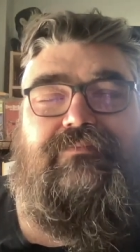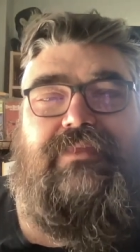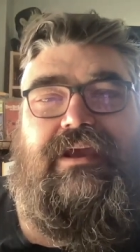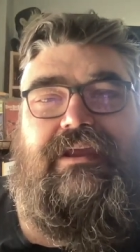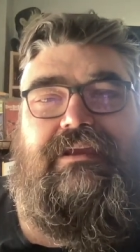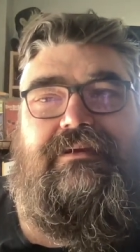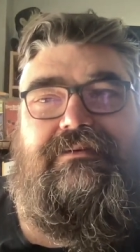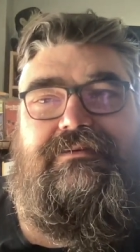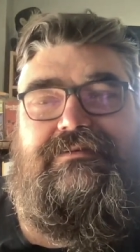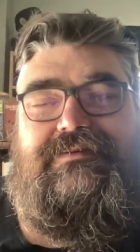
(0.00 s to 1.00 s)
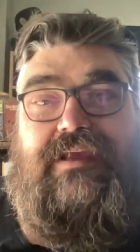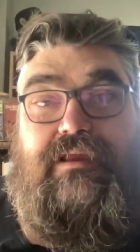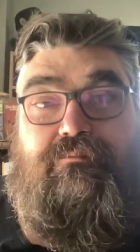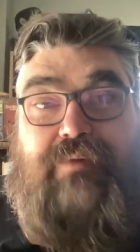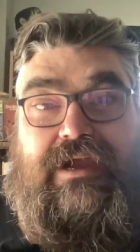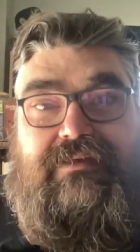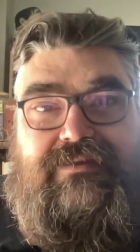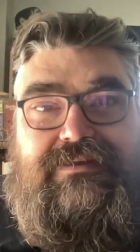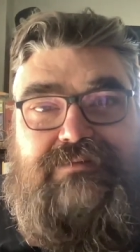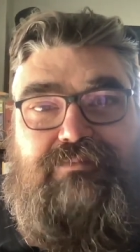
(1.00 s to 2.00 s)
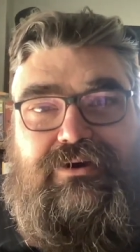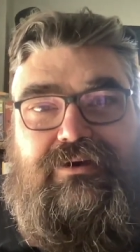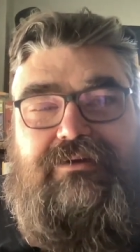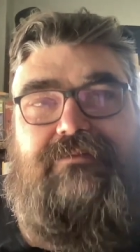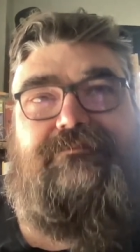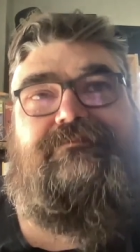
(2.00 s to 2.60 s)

like saying buy this book.